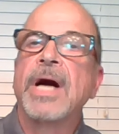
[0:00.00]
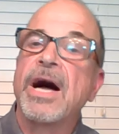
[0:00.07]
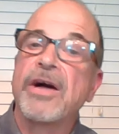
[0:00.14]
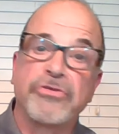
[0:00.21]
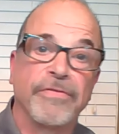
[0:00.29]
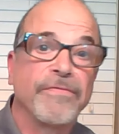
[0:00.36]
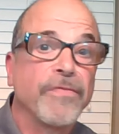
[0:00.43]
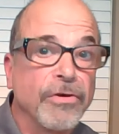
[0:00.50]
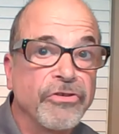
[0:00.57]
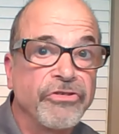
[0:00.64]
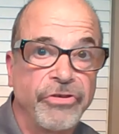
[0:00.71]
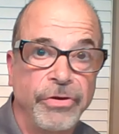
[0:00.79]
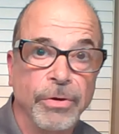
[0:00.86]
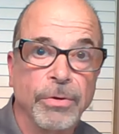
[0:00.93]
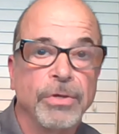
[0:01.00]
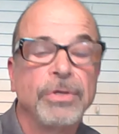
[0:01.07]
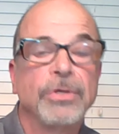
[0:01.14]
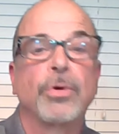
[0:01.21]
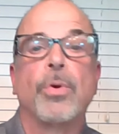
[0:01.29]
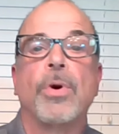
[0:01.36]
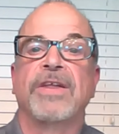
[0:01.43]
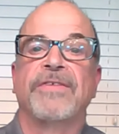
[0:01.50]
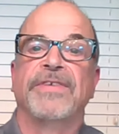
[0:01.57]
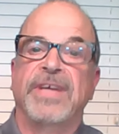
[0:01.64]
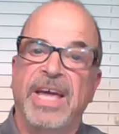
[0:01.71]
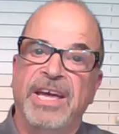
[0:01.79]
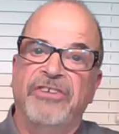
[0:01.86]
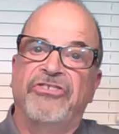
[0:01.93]
controversial
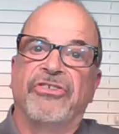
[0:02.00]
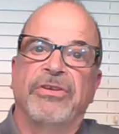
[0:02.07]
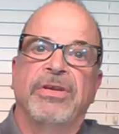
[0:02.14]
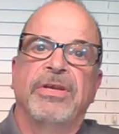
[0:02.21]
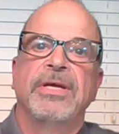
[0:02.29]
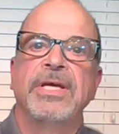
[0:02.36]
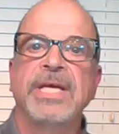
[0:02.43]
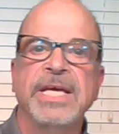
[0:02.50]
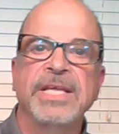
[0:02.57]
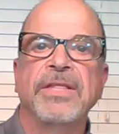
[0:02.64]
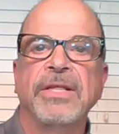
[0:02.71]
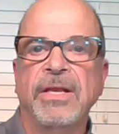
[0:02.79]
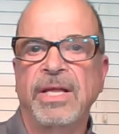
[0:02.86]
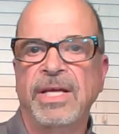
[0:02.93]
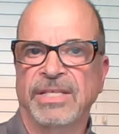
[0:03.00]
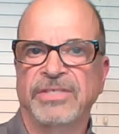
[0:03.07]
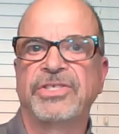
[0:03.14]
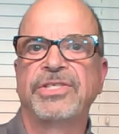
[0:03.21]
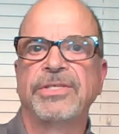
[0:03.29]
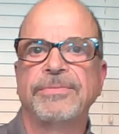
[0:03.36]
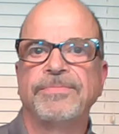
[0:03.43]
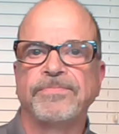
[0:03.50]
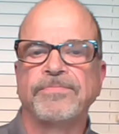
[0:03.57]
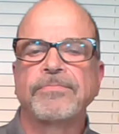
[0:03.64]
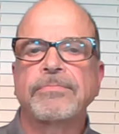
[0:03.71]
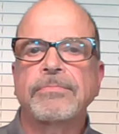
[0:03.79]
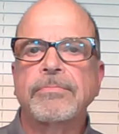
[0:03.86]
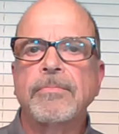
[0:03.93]
qualification in the list,
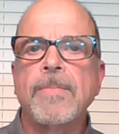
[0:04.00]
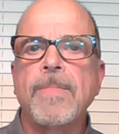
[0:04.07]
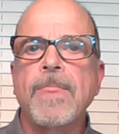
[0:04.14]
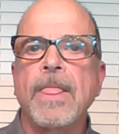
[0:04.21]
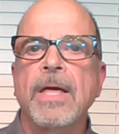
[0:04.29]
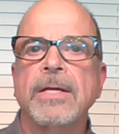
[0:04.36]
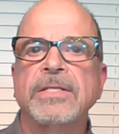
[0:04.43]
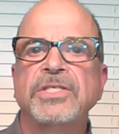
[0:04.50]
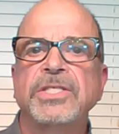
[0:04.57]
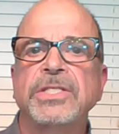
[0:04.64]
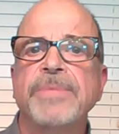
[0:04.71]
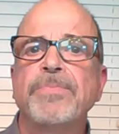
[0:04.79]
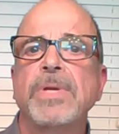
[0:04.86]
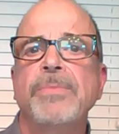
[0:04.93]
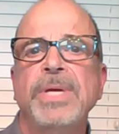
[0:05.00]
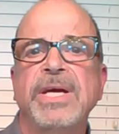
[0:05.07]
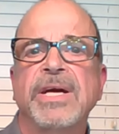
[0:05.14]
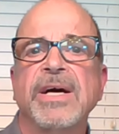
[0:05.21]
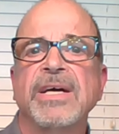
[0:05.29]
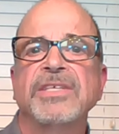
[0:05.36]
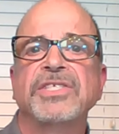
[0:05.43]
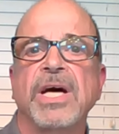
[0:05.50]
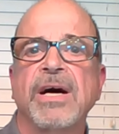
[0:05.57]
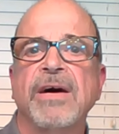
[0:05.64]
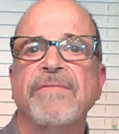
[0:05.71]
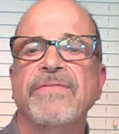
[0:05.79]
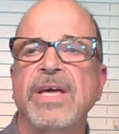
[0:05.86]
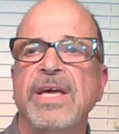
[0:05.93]
simply because
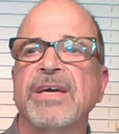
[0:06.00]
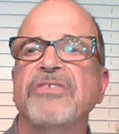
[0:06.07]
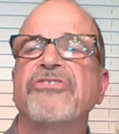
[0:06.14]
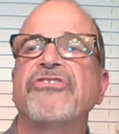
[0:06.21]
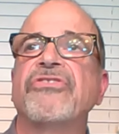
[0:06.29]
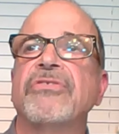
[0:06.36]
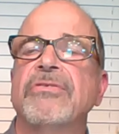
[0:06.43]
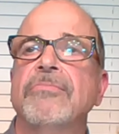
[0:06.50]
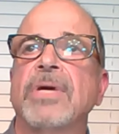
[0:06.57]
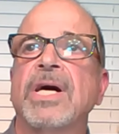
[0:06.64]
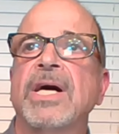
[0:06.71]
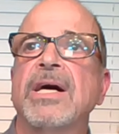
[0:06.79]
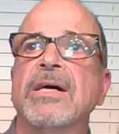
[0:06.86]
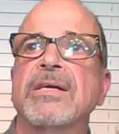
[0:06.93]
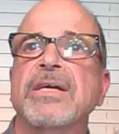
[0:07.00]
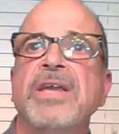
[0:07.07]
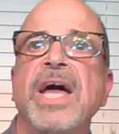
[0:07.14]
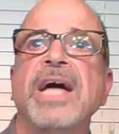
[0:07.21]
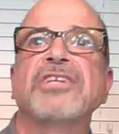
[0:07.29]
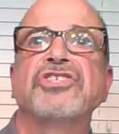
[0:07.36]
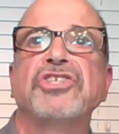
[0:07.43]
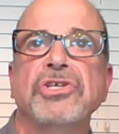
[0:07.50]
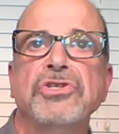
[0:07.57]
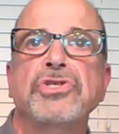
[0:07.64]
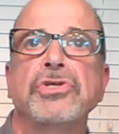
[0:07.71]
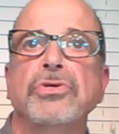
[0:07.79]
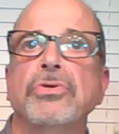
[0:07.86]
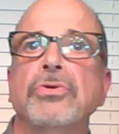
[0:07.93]
of its
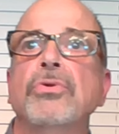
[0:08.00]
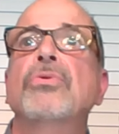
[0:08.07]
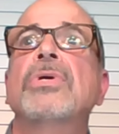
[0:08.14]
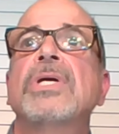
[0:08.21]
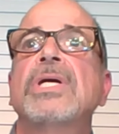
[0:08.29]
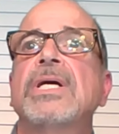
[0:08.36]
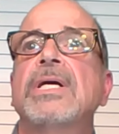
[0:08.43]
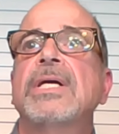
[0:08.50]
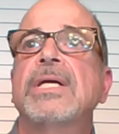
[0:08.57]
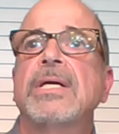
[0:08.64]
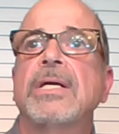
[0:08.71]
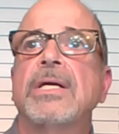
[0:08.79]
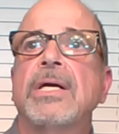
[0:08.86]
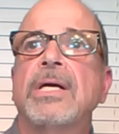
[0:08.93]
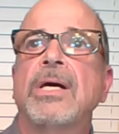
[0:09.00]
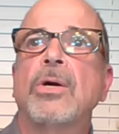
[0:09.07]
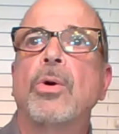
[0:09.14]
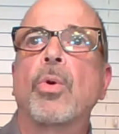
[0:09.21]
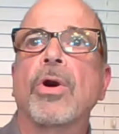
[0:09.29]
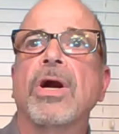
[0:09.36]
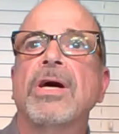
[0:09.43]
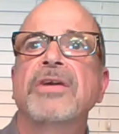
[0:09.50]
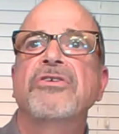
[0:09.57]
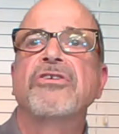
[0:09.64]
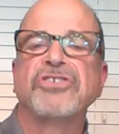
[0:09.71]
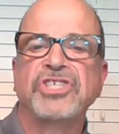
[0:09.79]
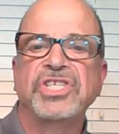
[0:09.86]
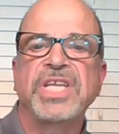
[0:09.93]
connection to or
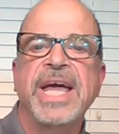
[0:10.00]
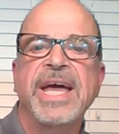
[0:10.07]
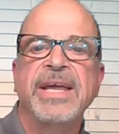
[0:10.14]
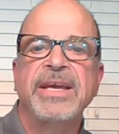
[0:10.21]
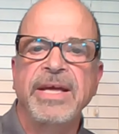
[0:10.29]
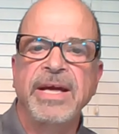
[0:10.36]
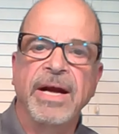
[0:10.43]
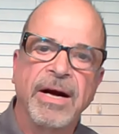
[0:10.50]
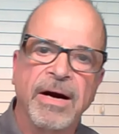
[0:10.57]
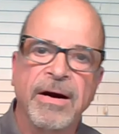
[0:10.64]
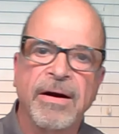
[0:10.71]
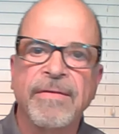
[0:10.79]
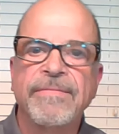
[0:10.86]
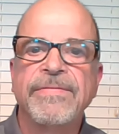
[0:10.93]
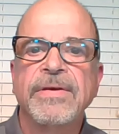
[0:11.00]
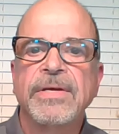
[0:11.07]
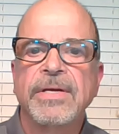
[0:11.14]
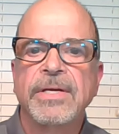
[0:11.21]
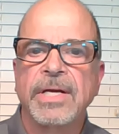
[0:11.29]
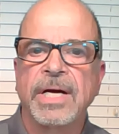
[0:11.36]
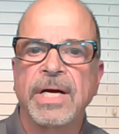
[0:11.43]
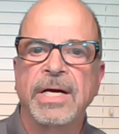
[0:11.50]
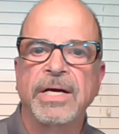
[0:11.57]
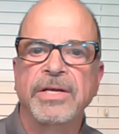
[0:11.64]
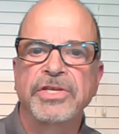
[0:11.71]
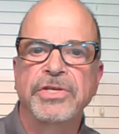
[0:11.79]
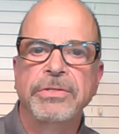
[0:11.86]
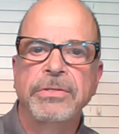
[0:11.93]
understanding of
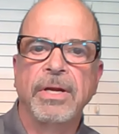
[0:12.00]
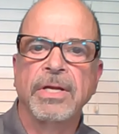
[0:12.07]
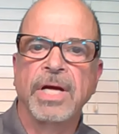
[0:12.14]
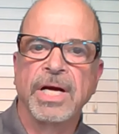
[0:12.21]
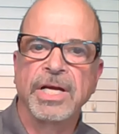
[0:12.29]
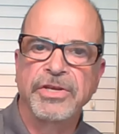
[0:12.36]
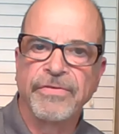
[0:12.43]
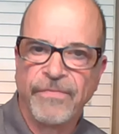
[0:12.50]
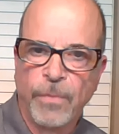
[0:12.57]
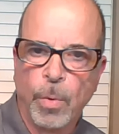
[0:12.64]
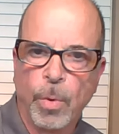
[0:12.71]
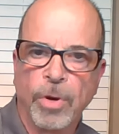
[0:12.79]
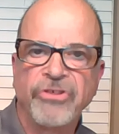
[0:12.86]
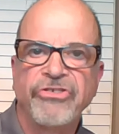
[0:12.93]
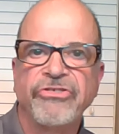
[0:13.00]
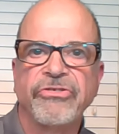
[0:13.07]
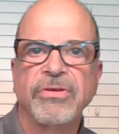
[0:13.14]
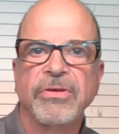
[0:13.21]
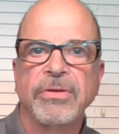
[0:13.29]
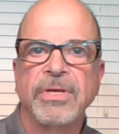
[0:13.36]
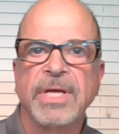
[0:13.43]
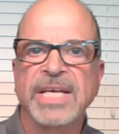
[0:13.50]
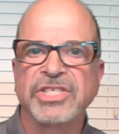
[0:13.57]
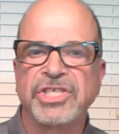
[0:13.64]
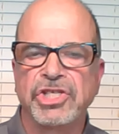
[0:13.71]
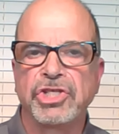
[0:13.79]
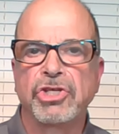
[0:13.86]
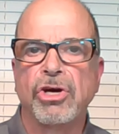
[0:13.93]
divorce,
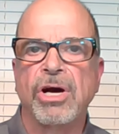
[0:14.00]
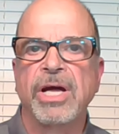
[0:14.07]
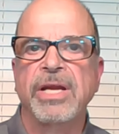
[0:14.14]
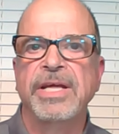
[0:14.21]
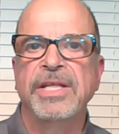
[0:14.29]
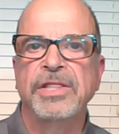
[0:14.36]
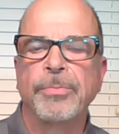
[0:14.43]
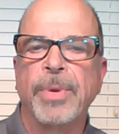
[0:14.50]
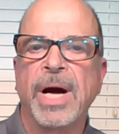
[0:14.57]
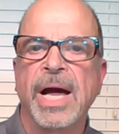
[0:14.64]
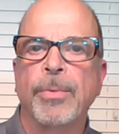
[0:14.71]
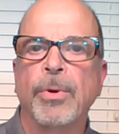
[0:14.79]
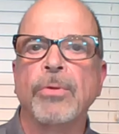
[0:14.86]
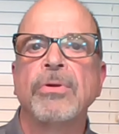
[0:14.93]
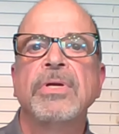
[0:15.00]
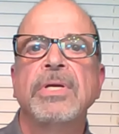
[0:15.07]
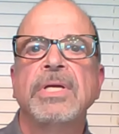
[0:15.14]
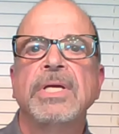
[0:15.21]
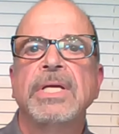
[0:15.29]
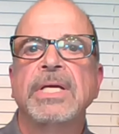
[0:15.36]
as it's taught in the Bible,